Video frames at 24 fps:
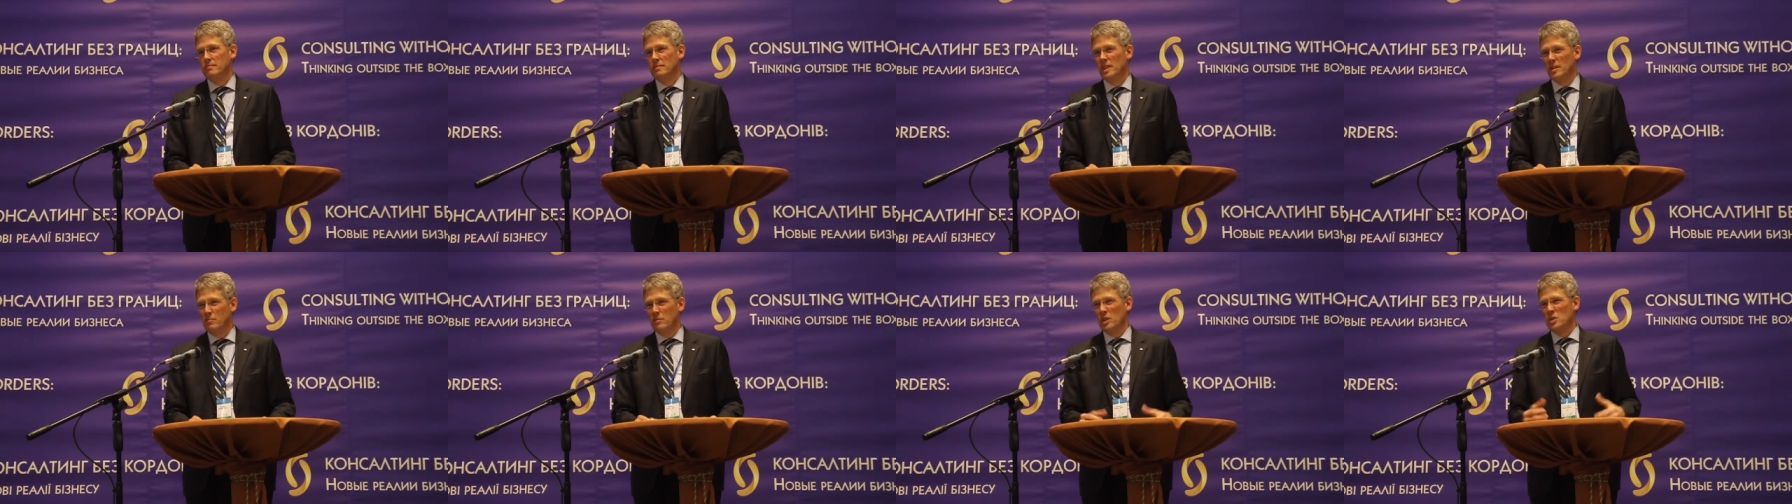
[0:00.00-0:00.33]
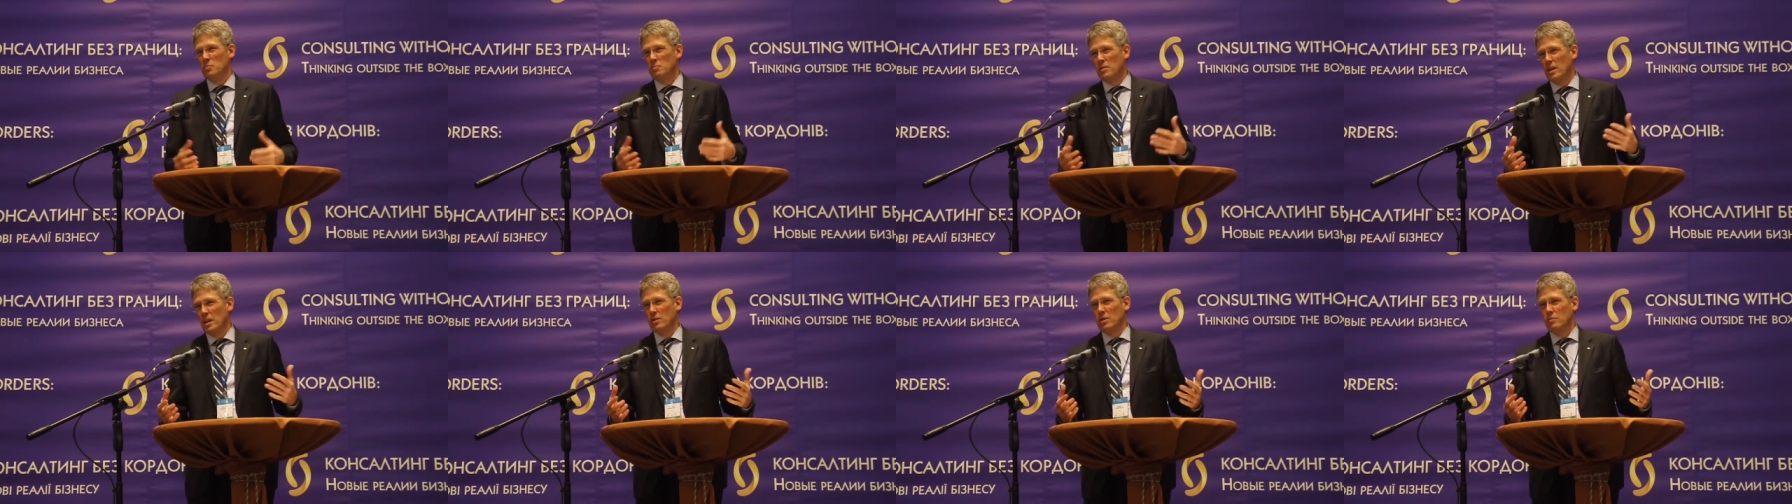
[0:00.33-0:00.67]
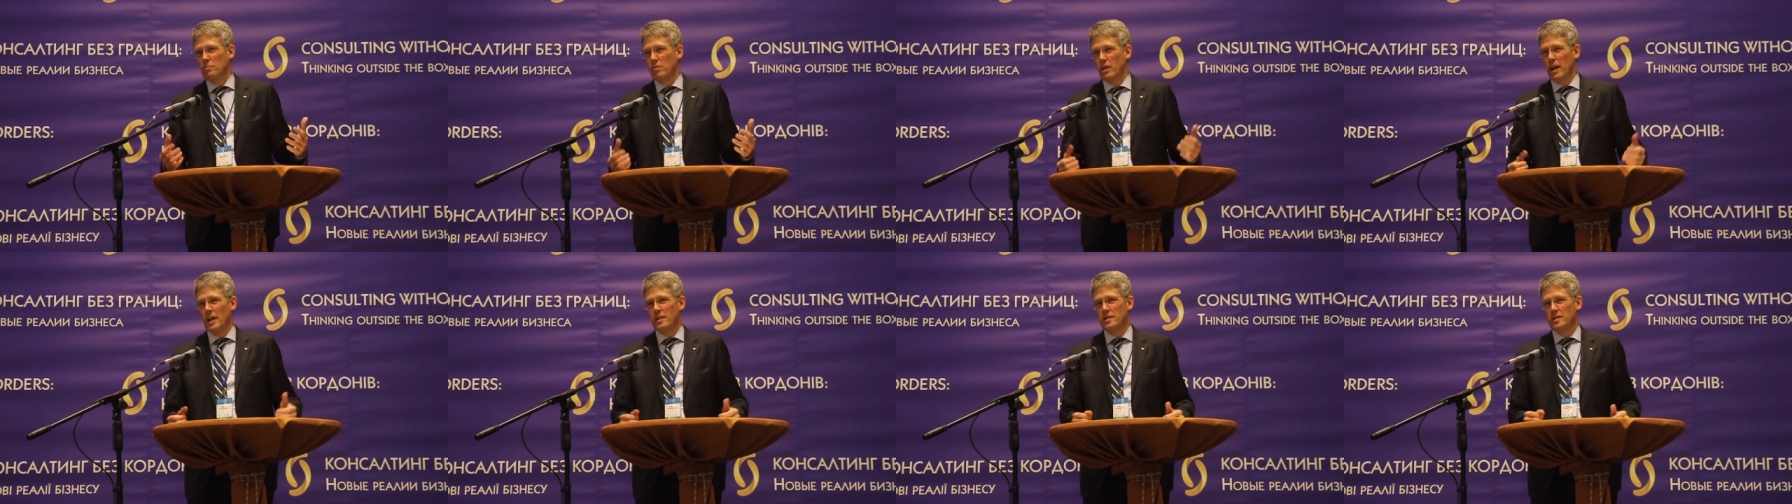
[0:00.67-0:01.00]
It must be a
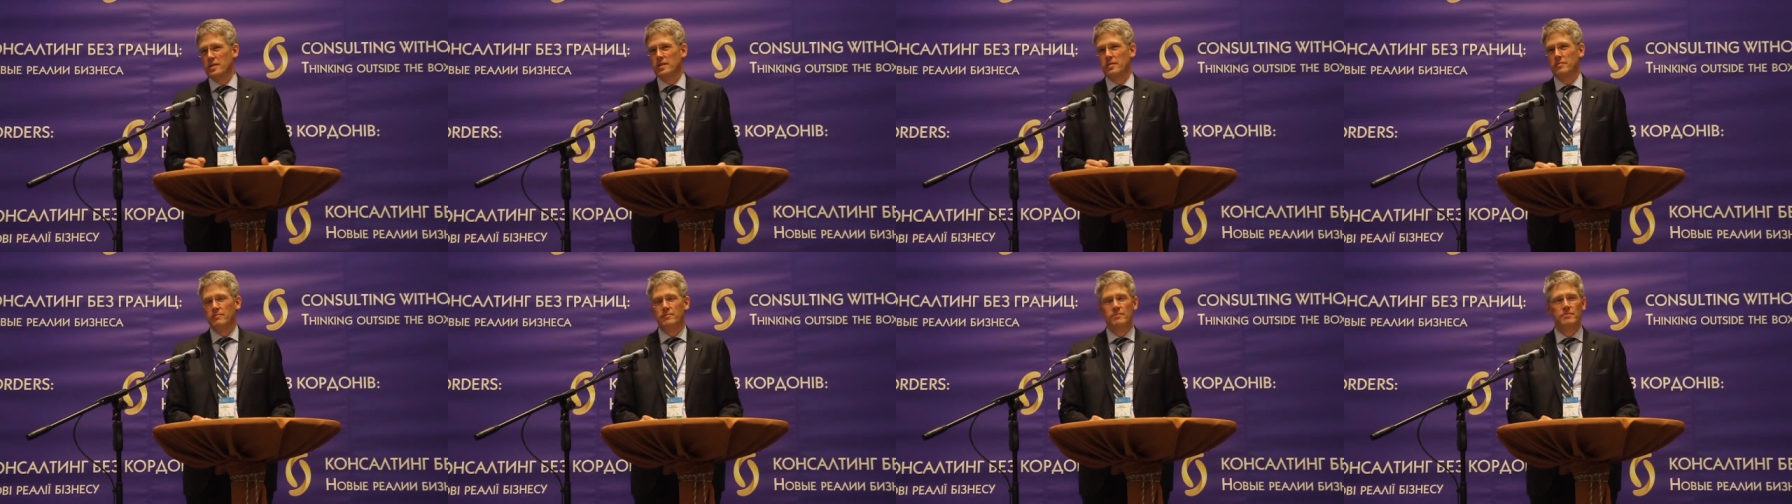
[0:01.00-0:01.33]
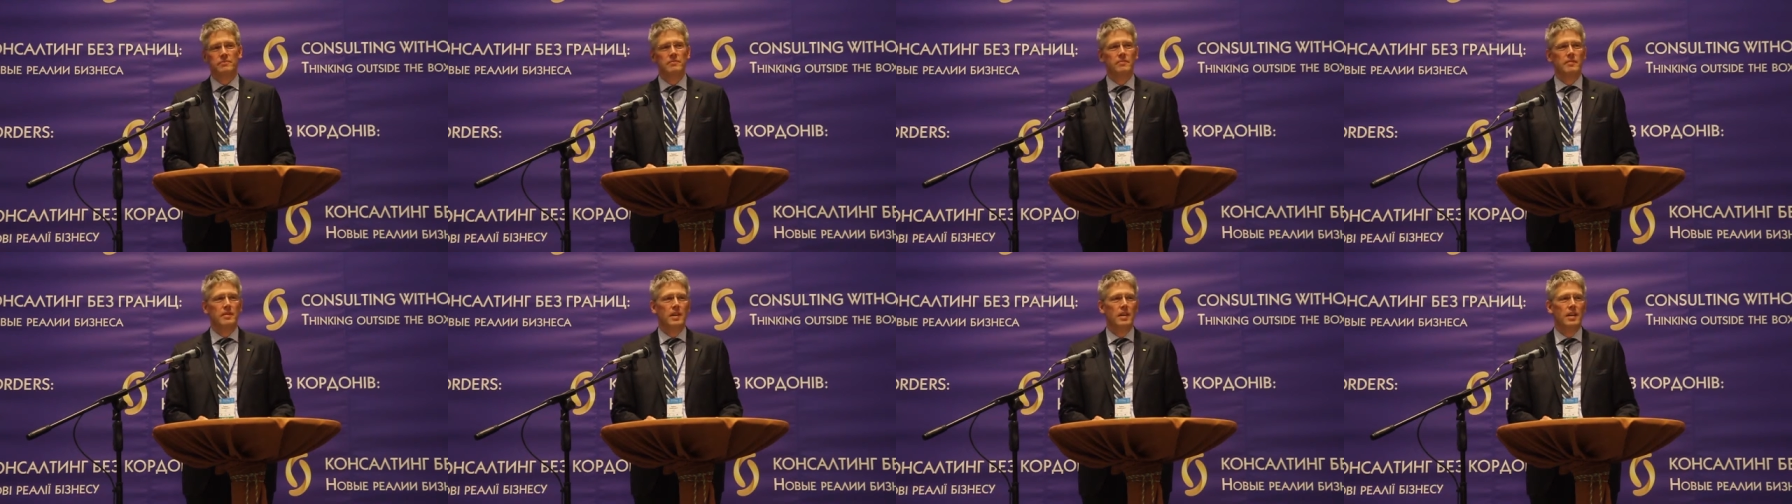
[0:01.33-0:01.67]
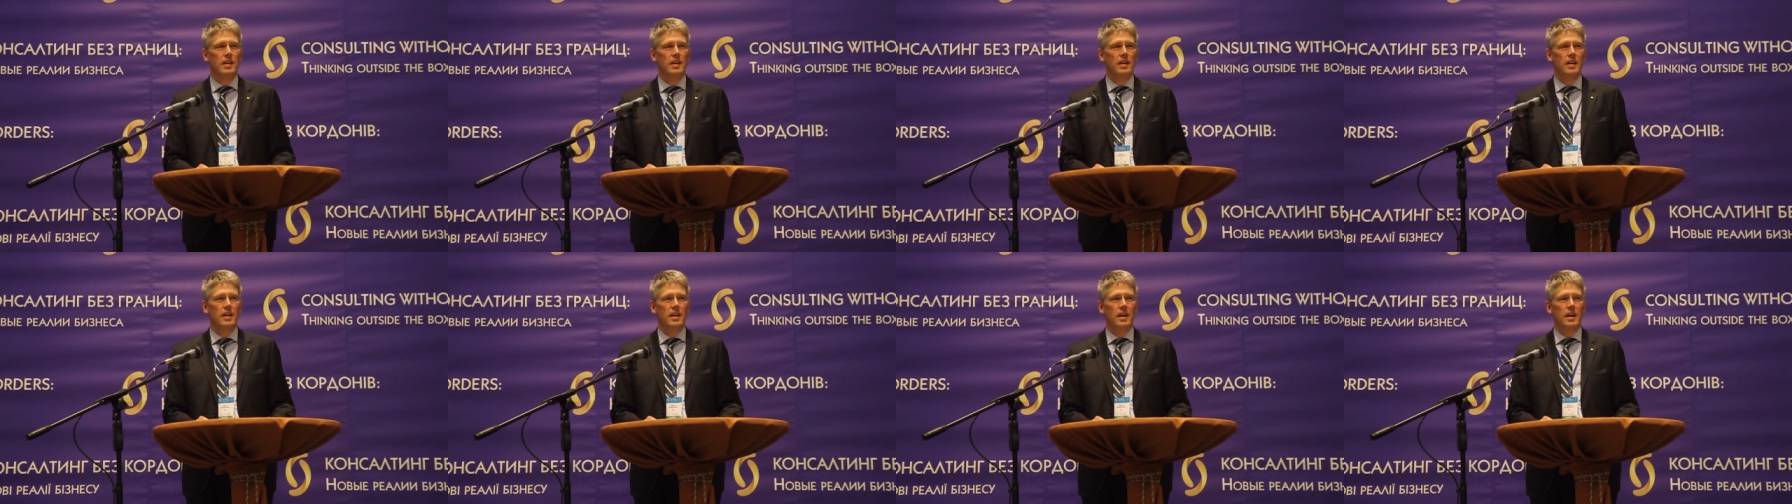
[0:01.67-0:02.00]
good price.
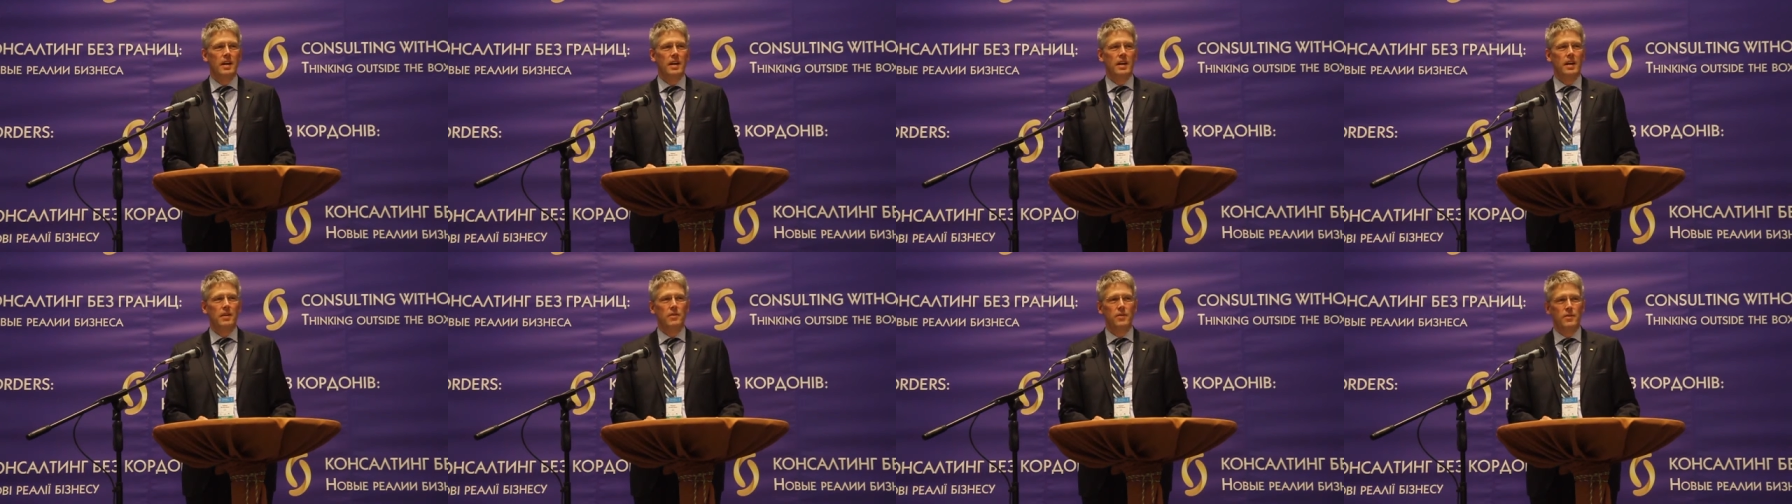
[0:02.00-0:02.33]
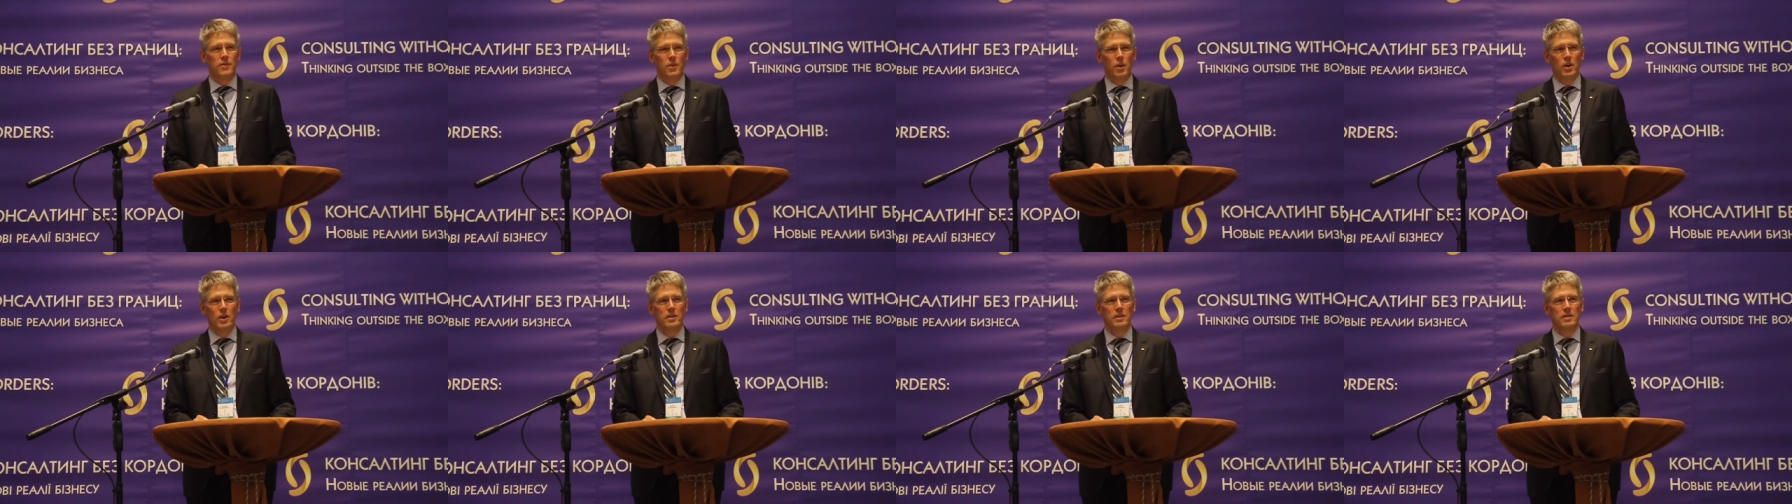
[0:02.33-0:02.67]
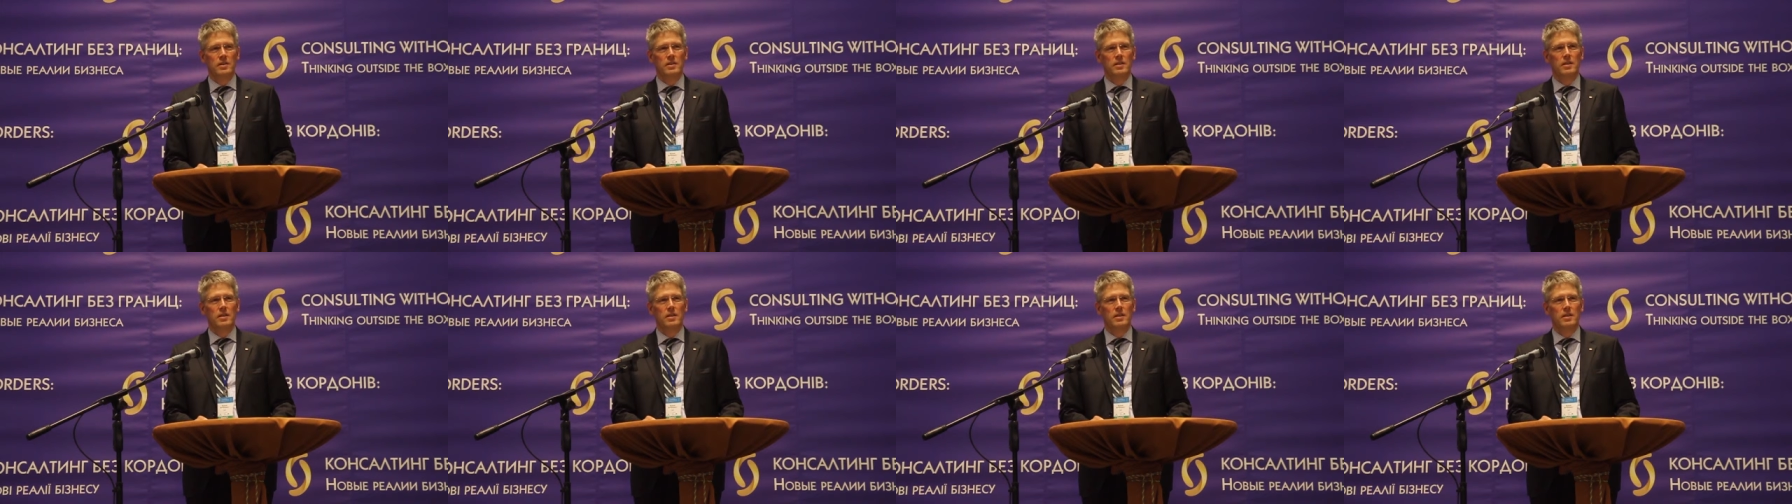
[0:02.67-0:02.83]
And third